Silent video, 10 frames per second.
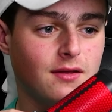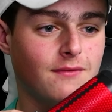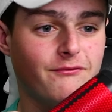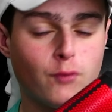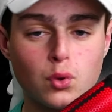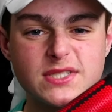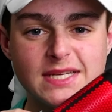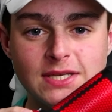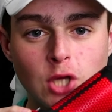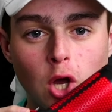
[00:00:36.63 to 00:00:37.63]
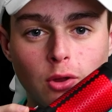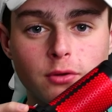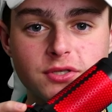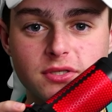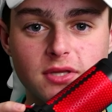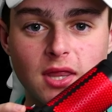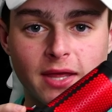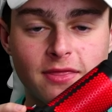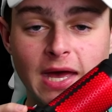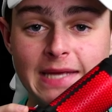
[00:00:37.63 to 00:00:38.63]
fourteen dollars. Like
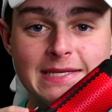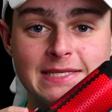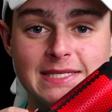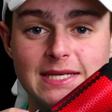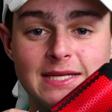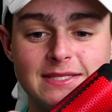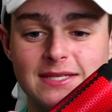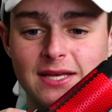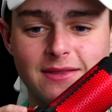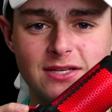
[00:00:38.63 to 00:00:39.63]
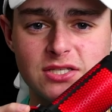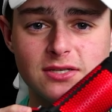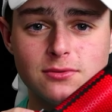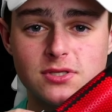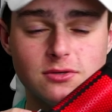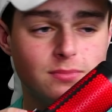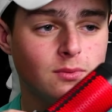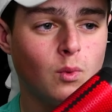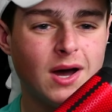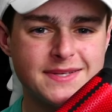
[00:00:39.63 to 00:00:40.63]
that is insane. That is so stupid.
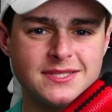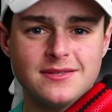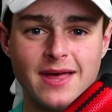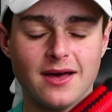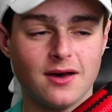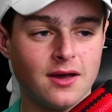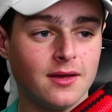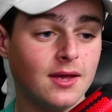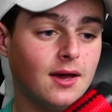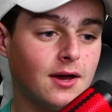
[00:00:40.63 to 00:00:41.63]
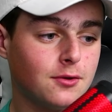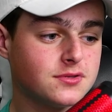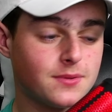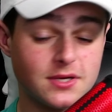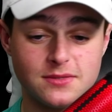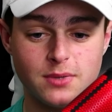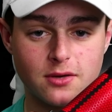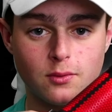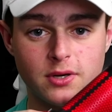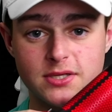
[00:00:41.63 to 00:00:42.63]
Why is it that high? I know it's because
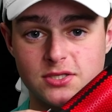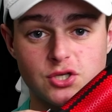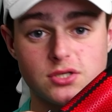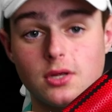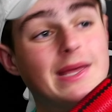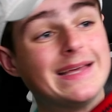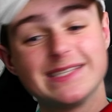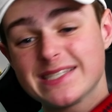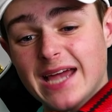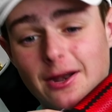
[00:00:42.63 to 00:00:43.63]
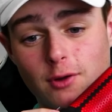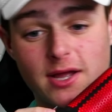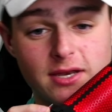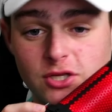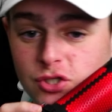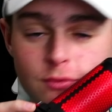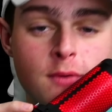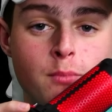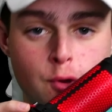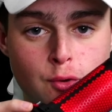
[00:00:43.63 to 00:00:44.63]
Bitcoin is just skyrocketing to the
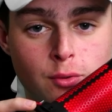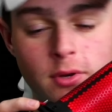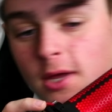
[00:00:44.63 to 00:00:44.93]
moon,